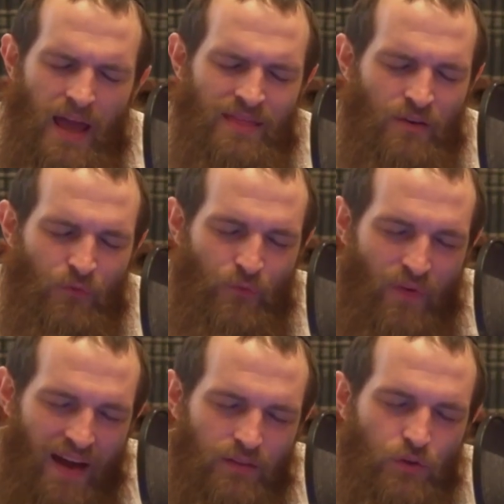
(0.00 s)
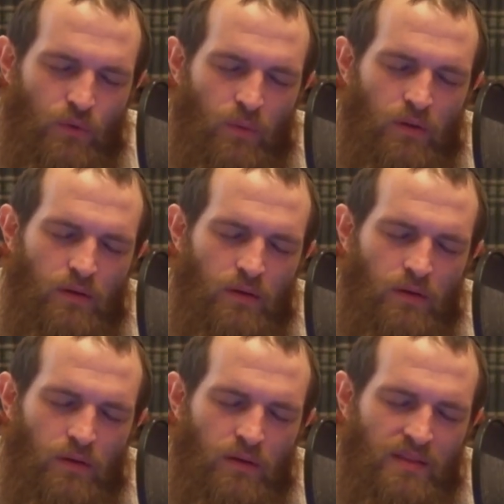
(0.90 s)
And the value,
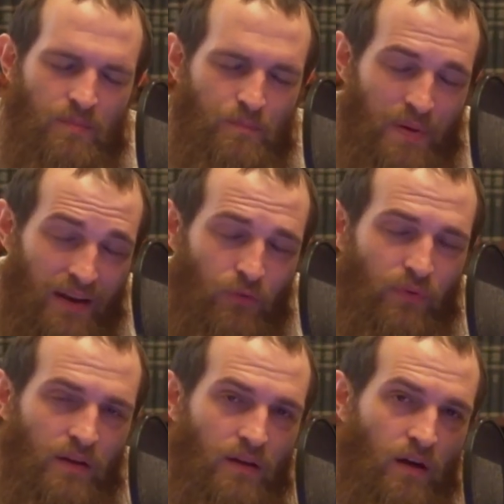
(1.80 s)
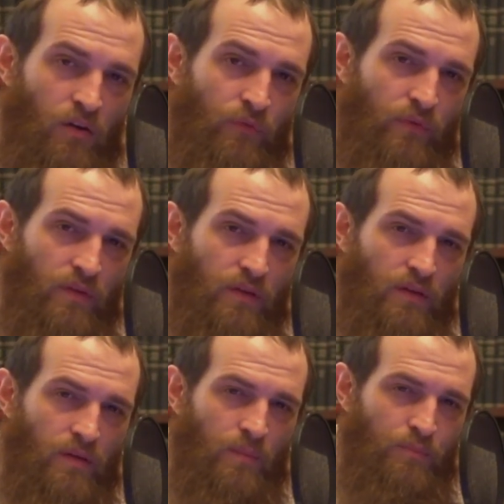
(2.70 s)
the benefit of
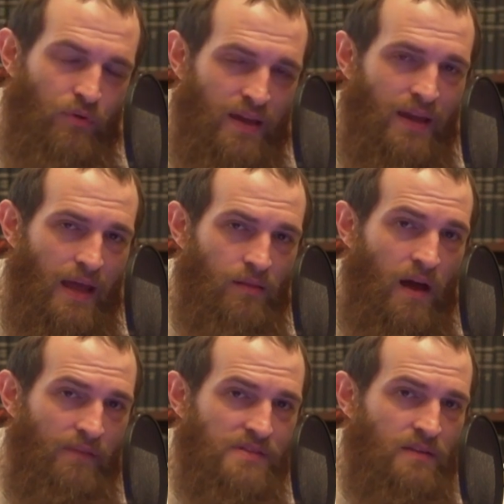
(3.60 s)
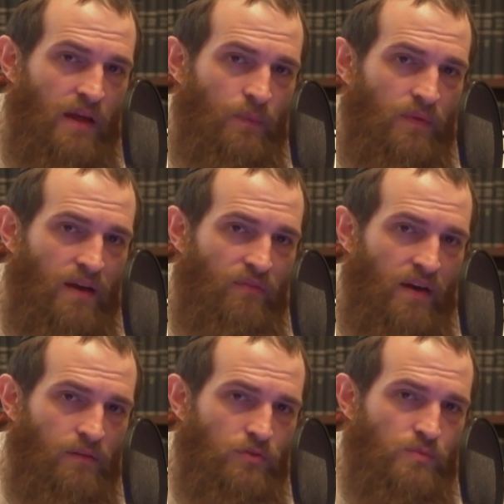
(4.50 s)
bringing our lives in line with our
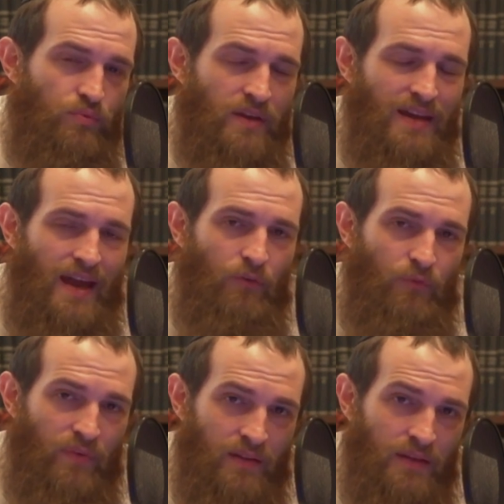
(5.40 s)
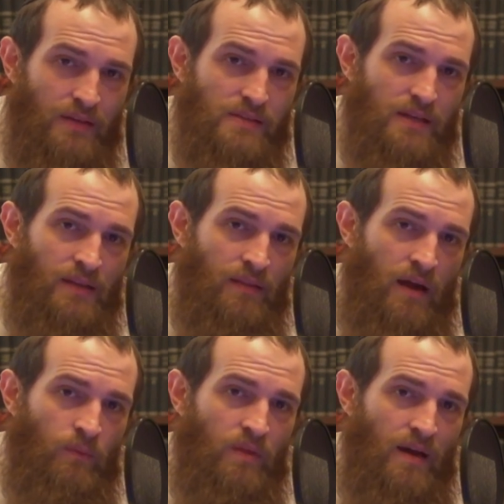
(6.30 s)
values, bringing our feelings in
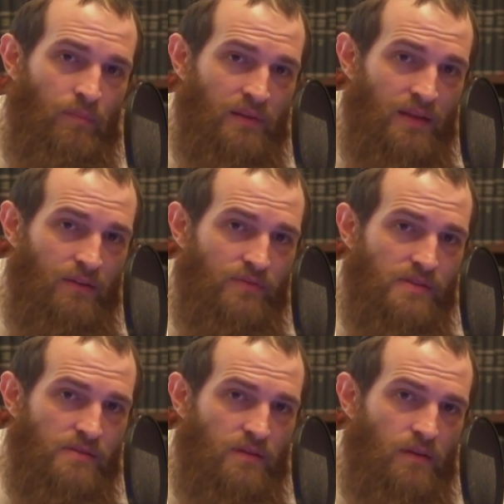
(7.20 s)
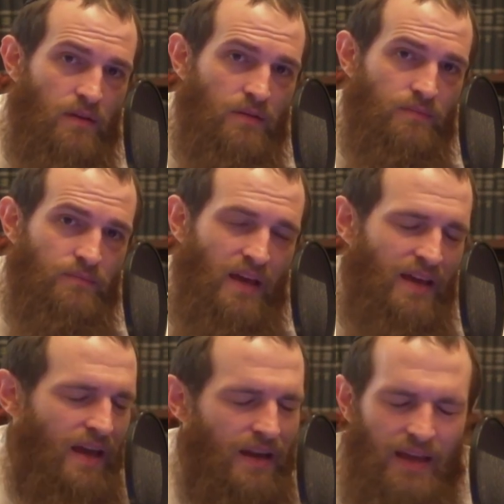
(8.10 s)
line with our beliefs,
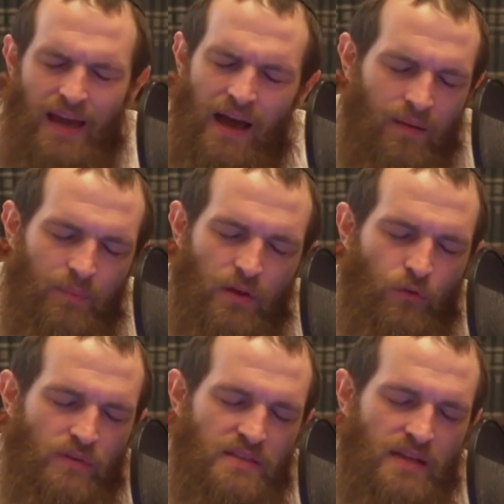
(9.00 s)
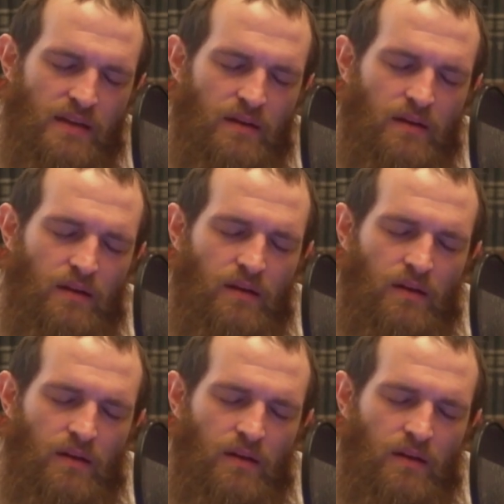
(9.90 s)
again, it can't be overstated.